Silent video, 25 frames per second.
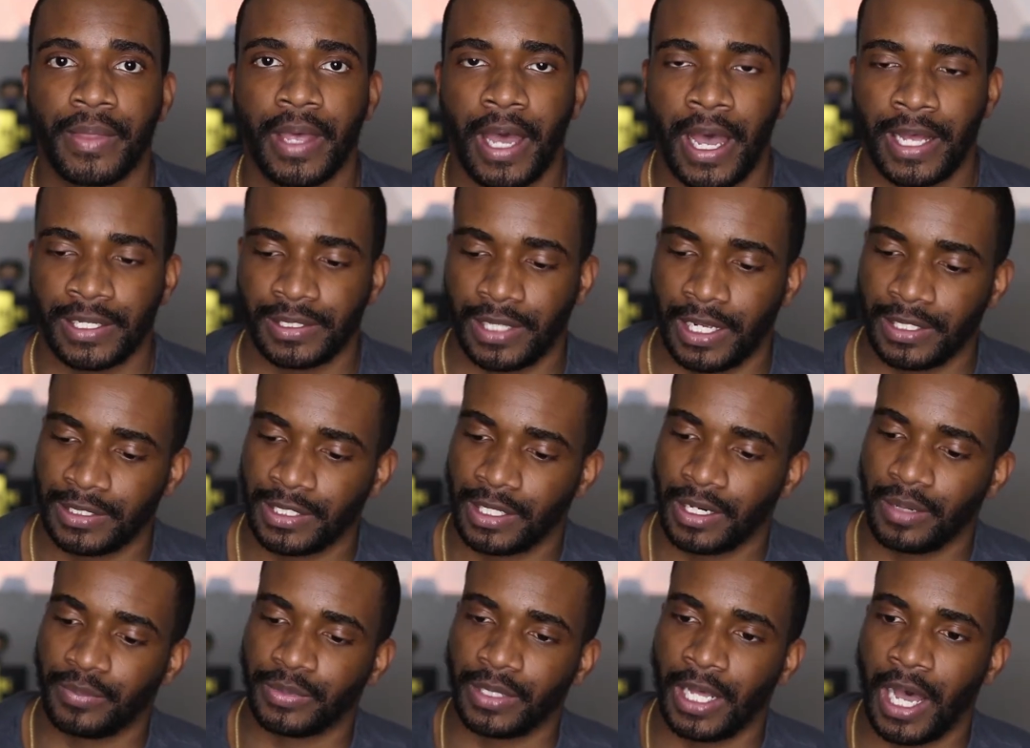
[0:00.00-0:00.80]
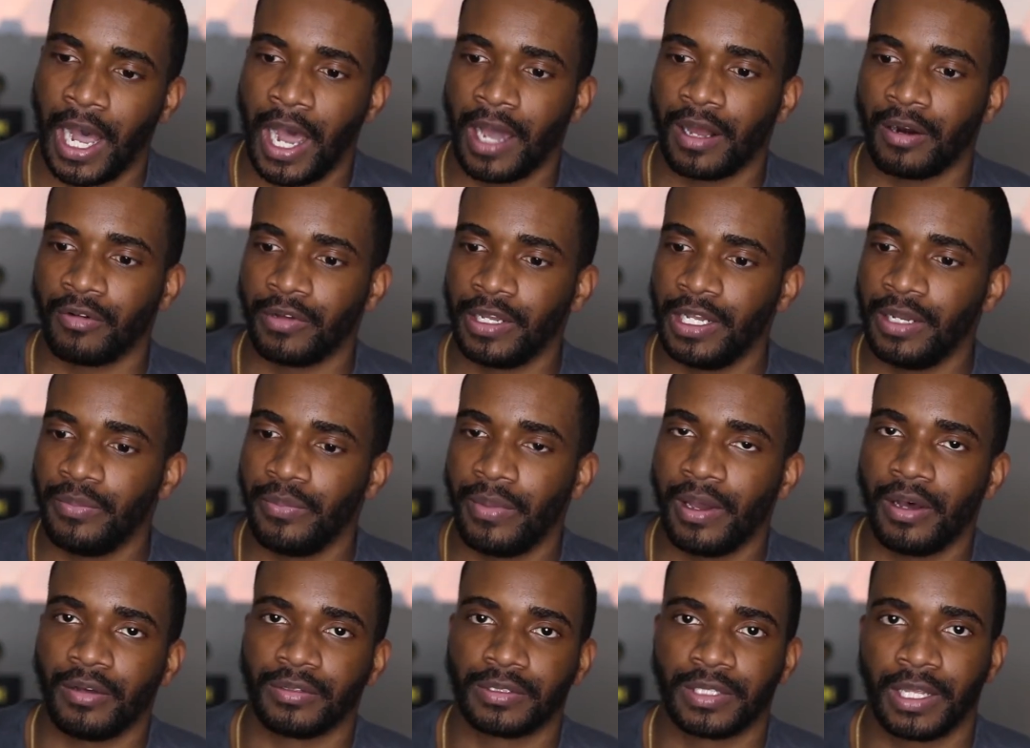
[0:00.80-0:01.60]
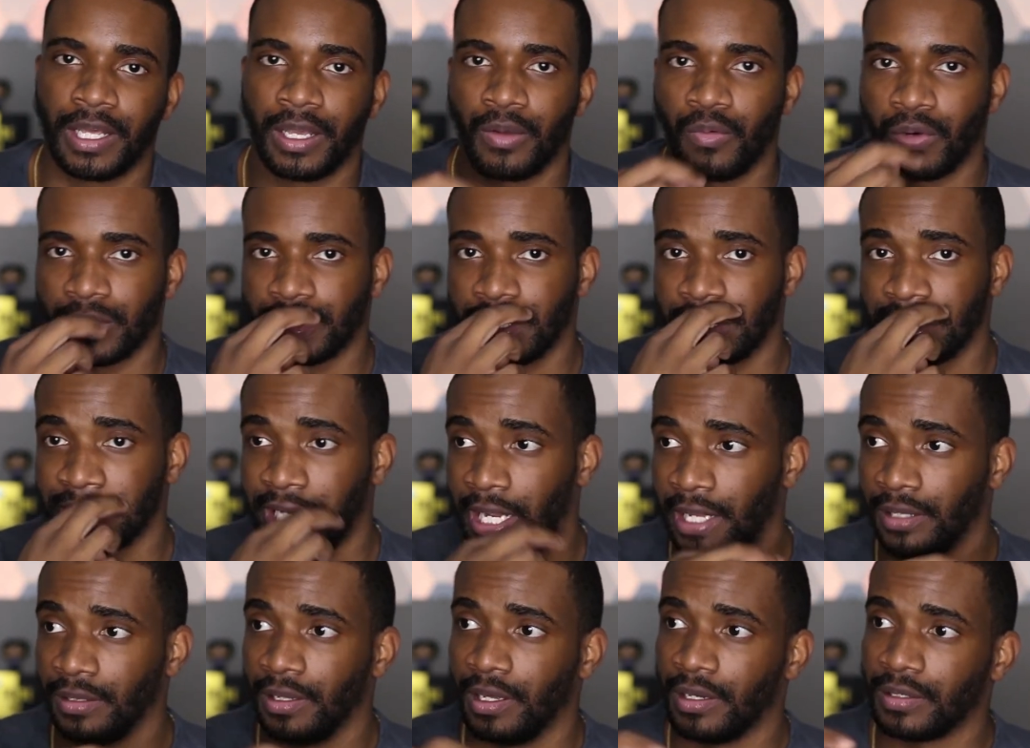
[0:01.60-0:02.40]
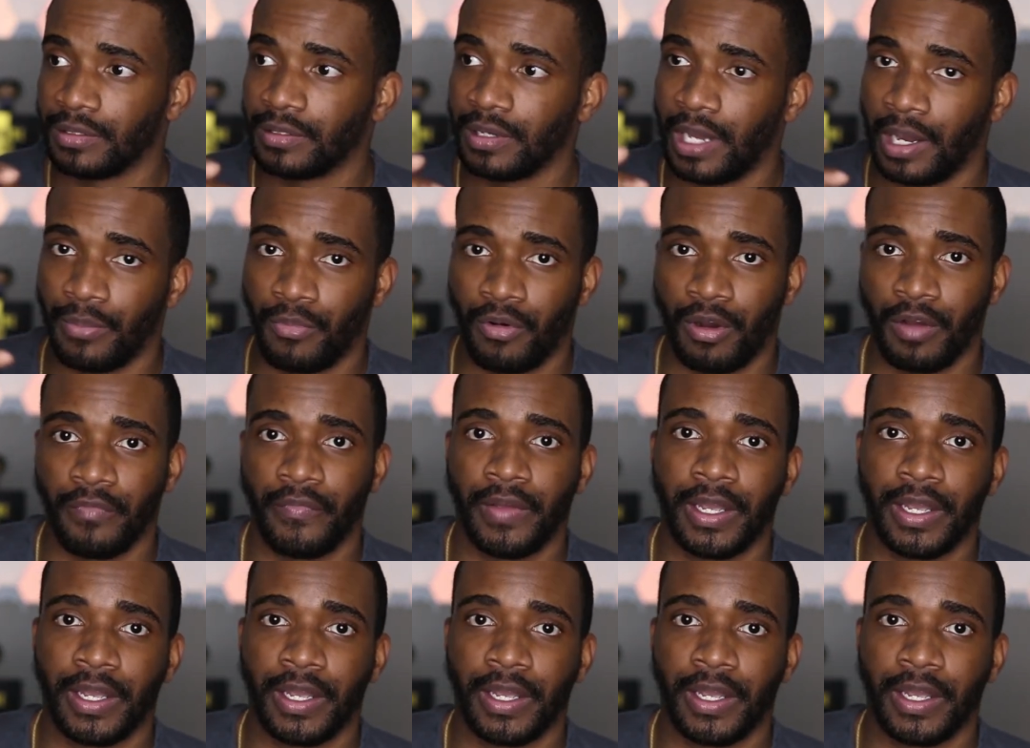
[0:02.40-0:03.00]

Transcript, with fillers: I, I set up the auto email thing where it says, hey, look, I'm on